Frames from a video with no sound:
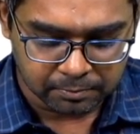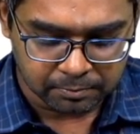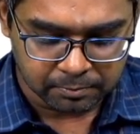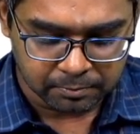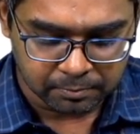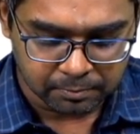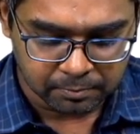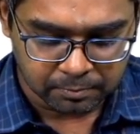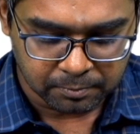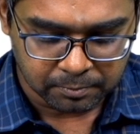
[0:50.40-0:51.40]

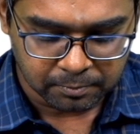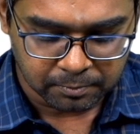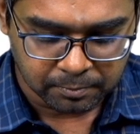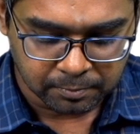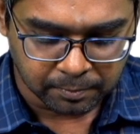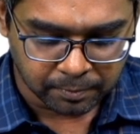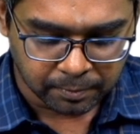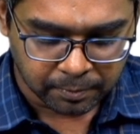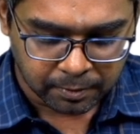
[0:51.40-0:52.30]
Nobody speaks.